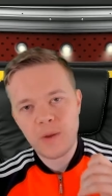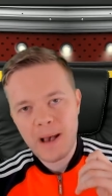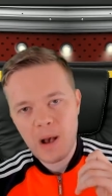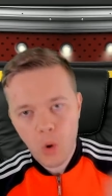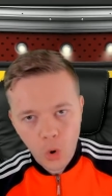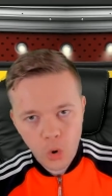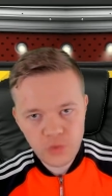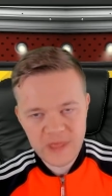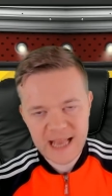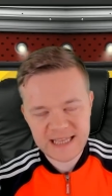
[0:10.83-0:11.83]
about
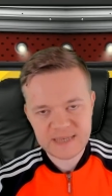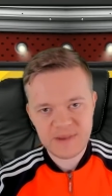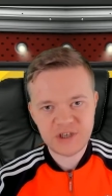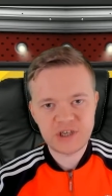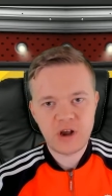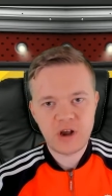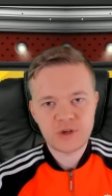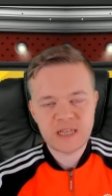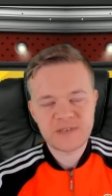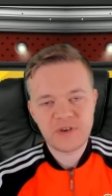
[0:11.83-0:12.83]
all the latest Manchester United
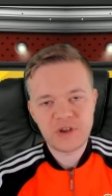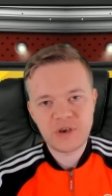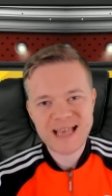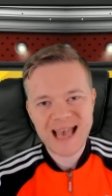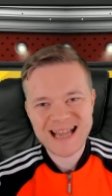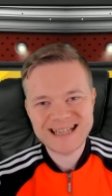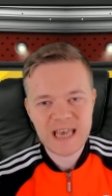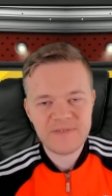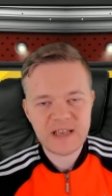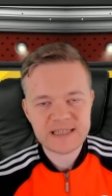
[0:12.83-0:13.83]
transfer news and
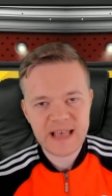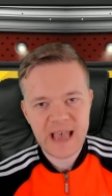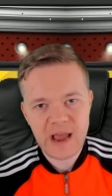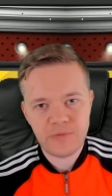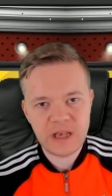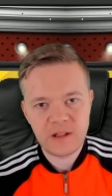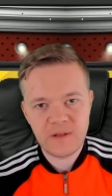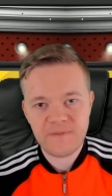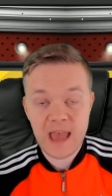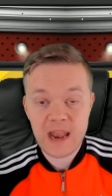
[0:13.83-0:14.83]
give it that real
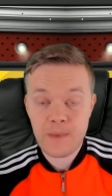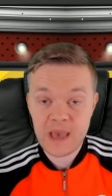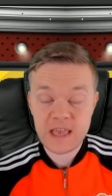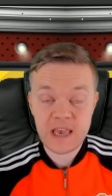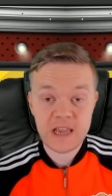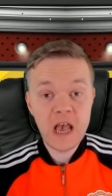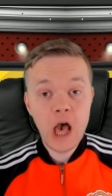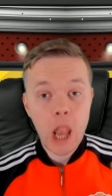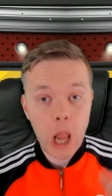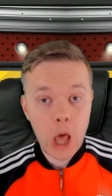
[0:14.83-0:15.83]
fan opinion.
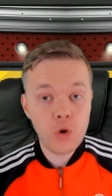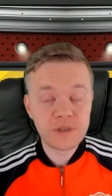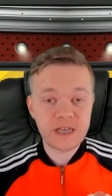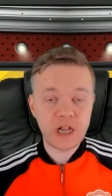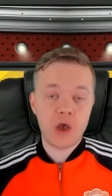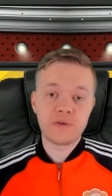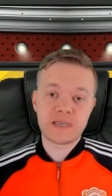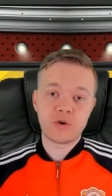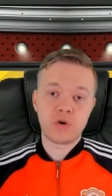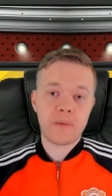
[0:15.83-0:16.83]
Loads and loads to
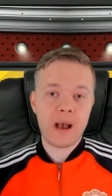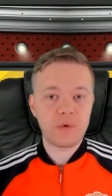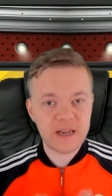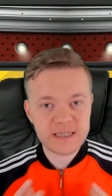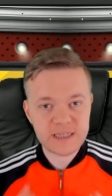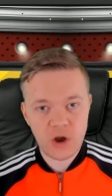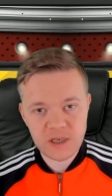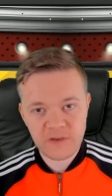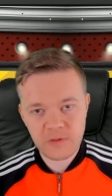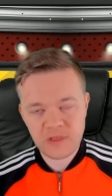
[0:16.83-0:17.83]
talk about. We're going to start
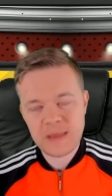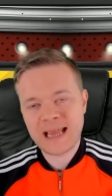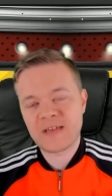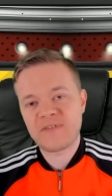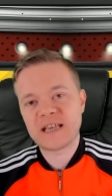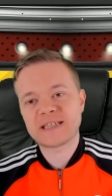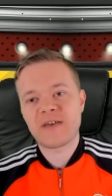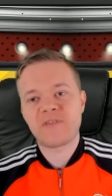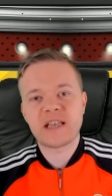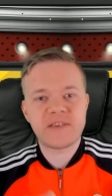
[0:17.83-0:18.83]
off with the Milinkovic
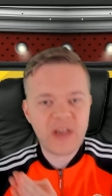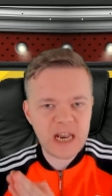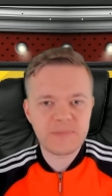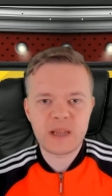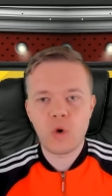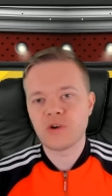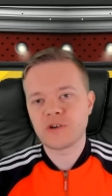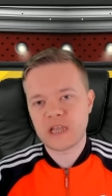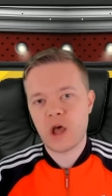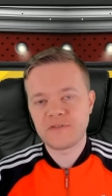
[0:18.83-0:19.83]
Savic. If anybody
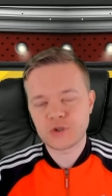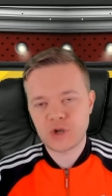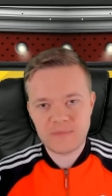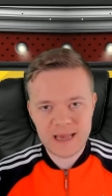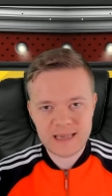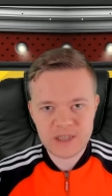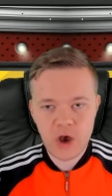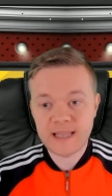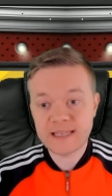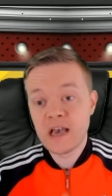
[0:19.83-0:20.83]
watched the live stream last
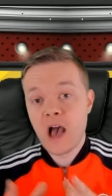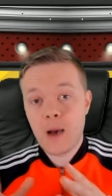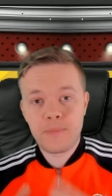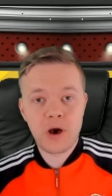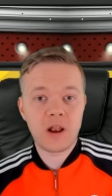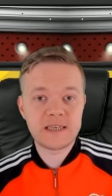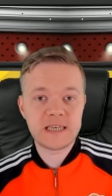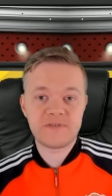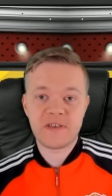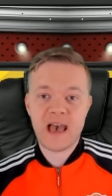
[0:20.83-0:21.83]
night,
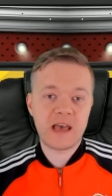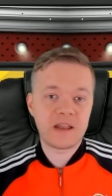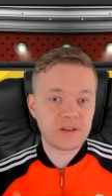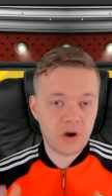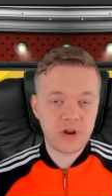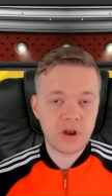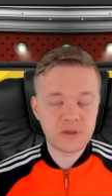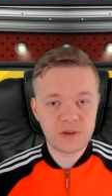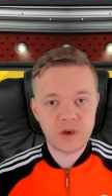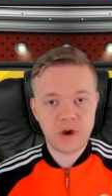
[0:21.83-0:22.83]
apologies for that. God
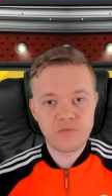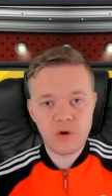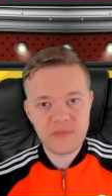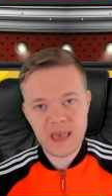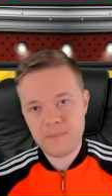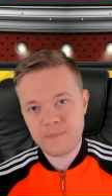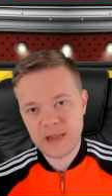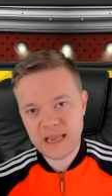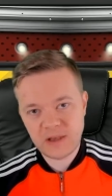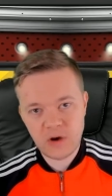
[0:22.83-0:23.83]
knows what's gone wrong with it, but
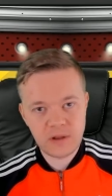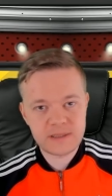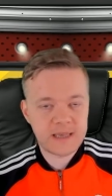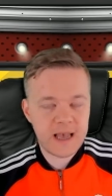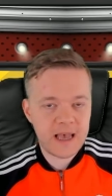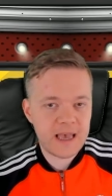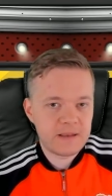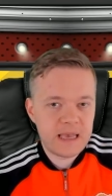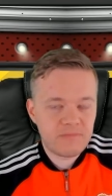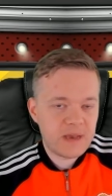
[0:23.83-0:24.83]
it got uh,
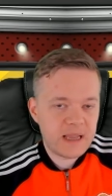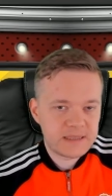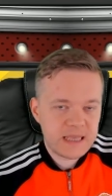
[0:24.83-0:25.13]
we had